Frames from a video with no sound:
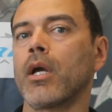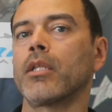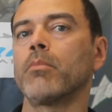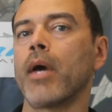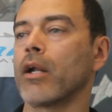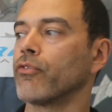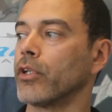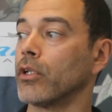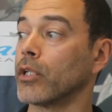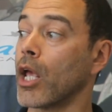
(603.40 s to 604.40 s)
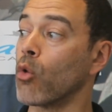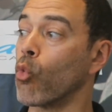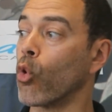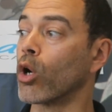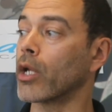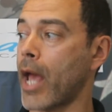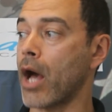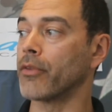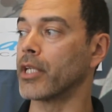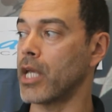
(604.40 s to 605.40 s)
on the battlefield and work
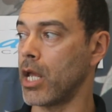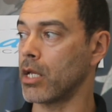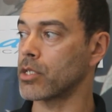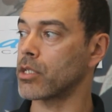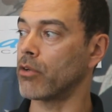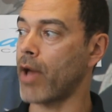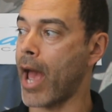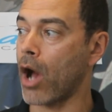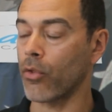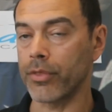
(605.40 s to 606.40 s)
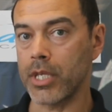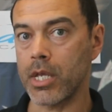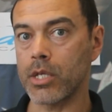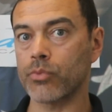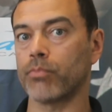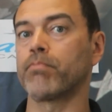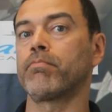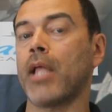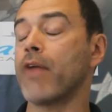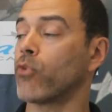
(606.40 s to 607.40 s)
out the kinks of how these
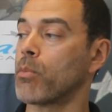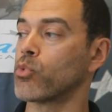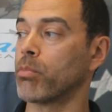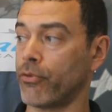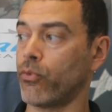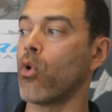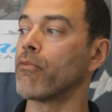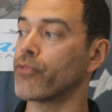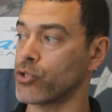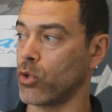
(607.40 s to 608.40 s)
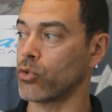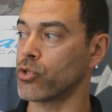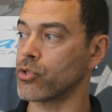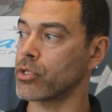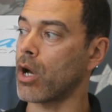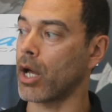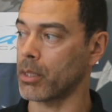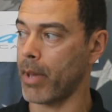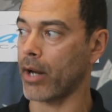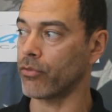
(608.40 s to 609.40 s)
platforms will perform for soldiers on
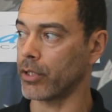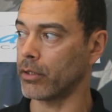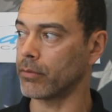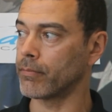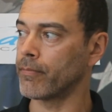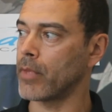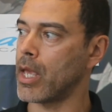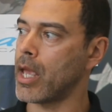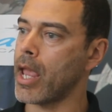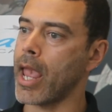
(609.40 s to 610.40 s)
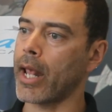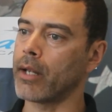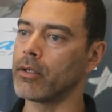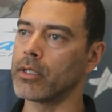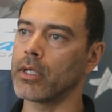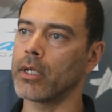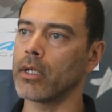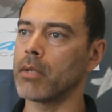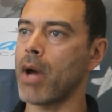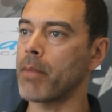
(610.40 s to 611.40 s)
the battlefield. And
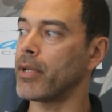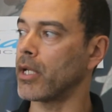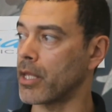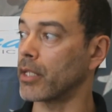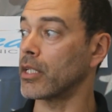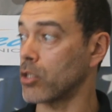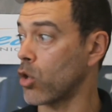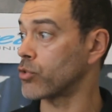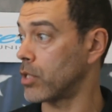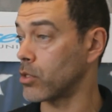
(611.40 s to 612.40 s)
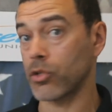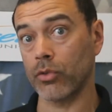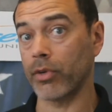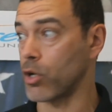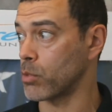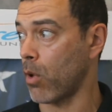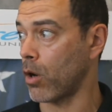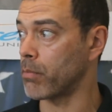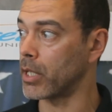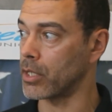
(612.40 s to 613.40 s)
in my opinion, I think that's also very
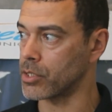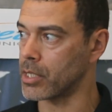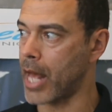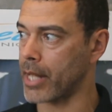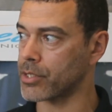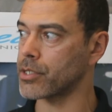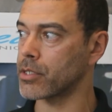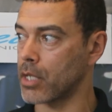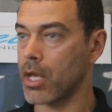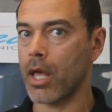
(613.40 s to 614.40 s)
smart, because that's